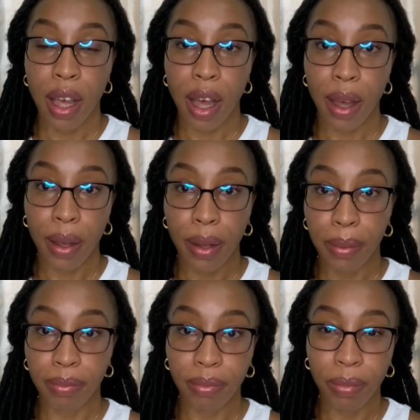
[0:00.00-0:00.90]

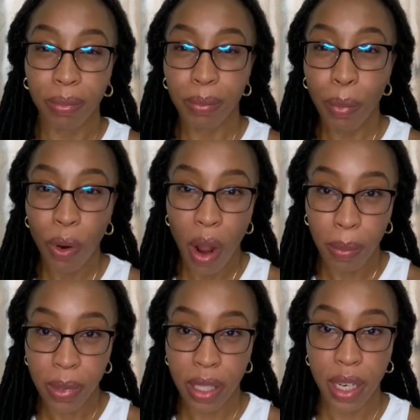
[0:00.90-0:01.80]
um
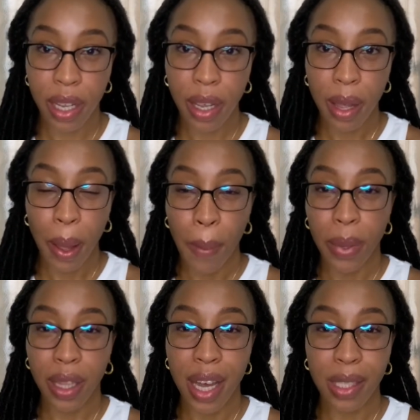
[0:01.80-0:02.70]
promptly
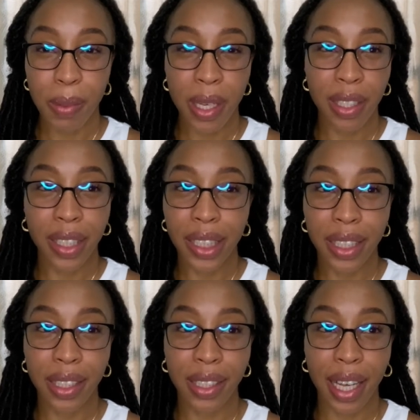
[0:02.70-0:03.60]
but that's
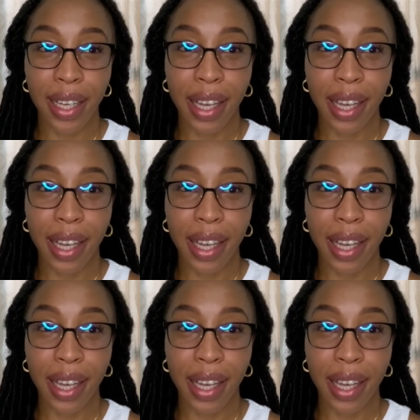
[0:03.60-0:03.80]
because I,